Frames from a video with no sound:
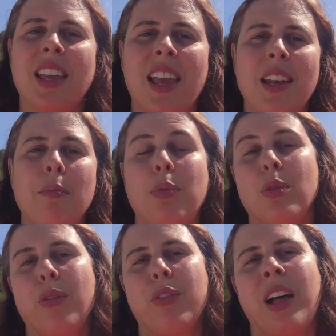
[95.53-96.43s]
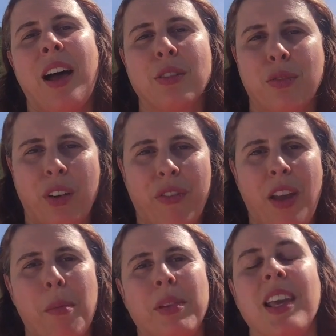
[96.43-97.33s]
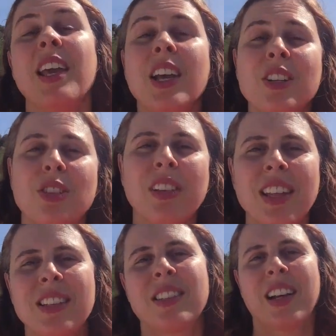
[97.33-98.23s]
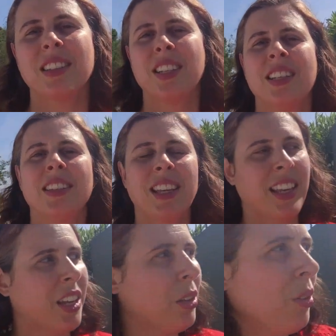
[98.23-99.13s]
and a beautiful house for a family. So let's start taking a